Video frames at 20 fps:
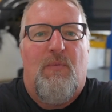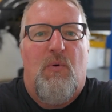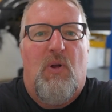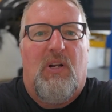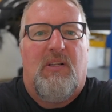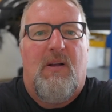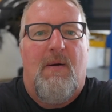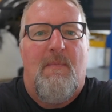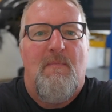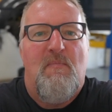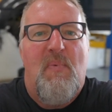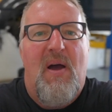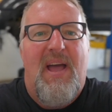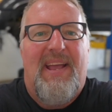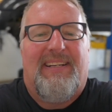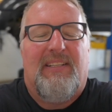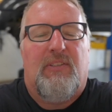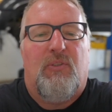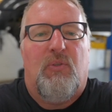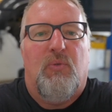Welcome
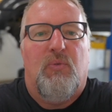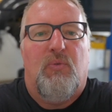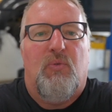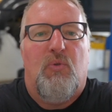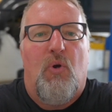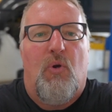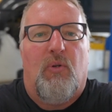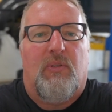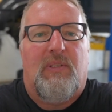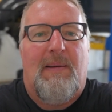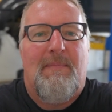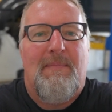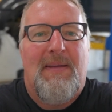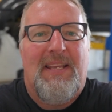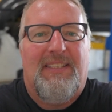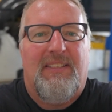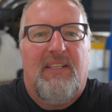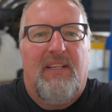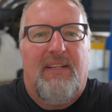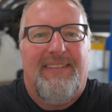back to Toyota
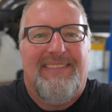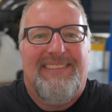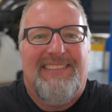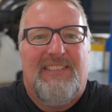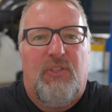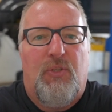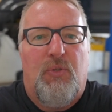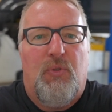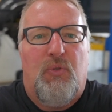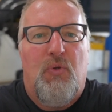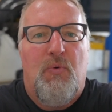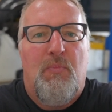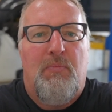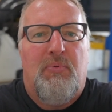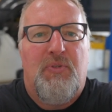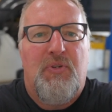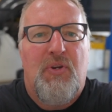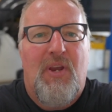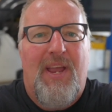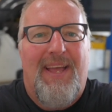Maintenance
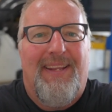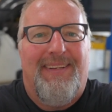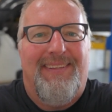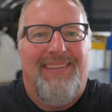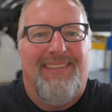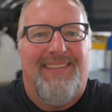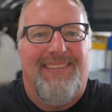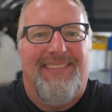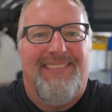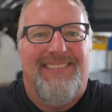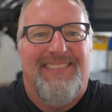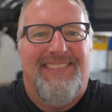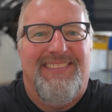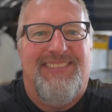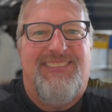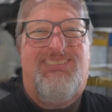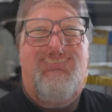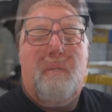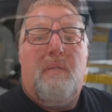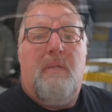YouTube channel.
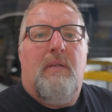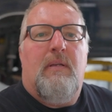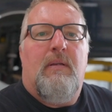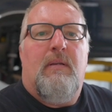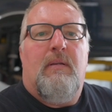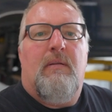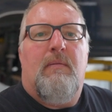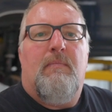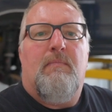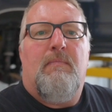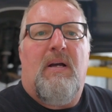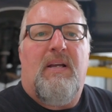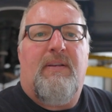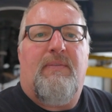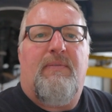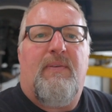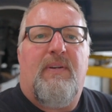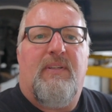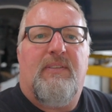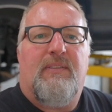My
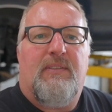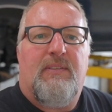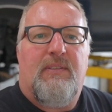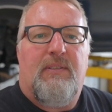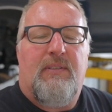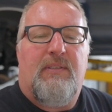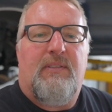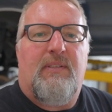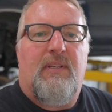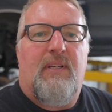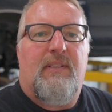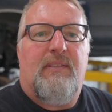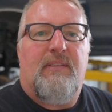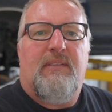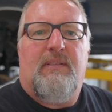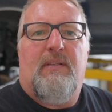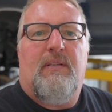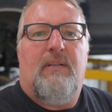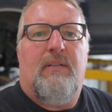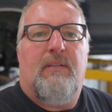friend's
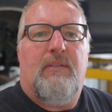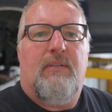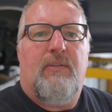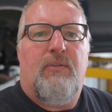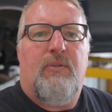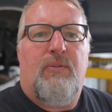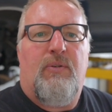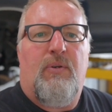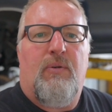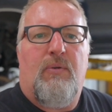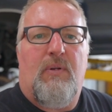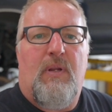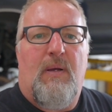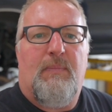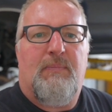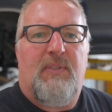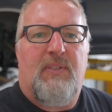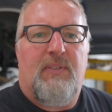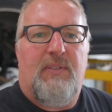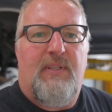son showed
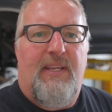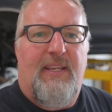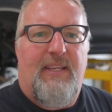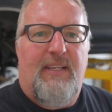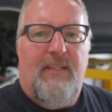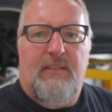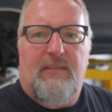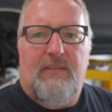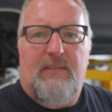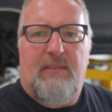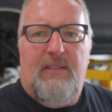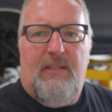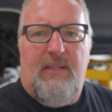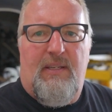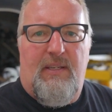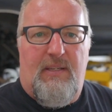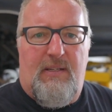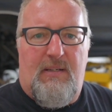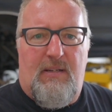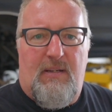up today and
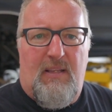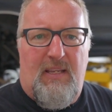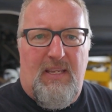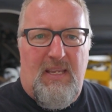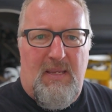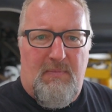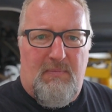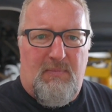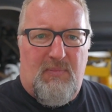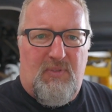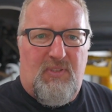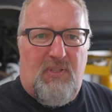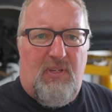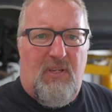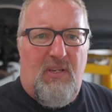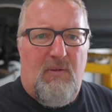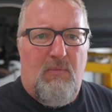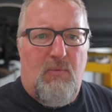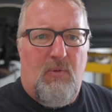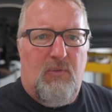he claims
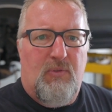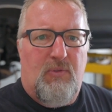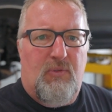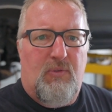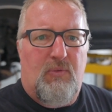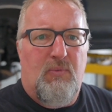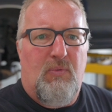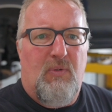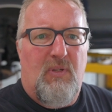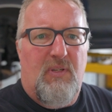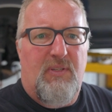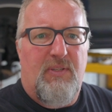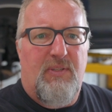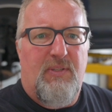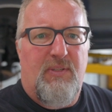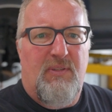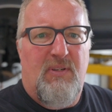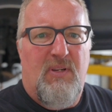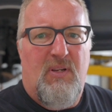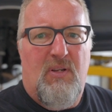he wants to
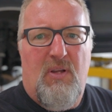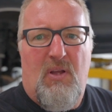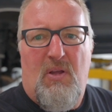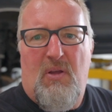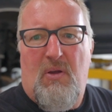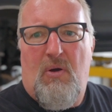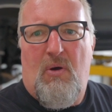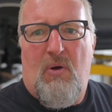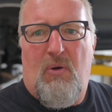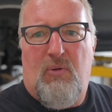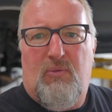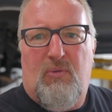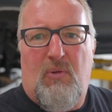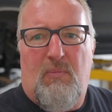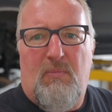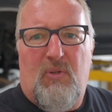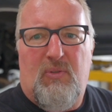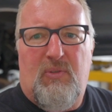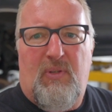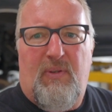learn
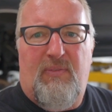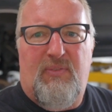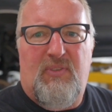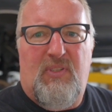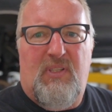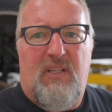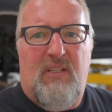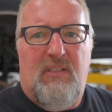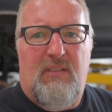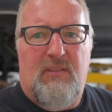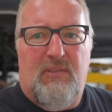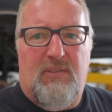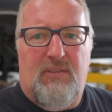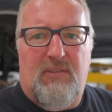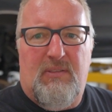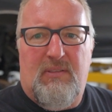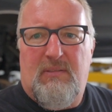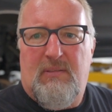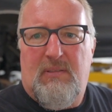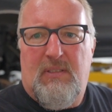automotive
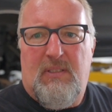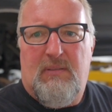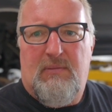skills.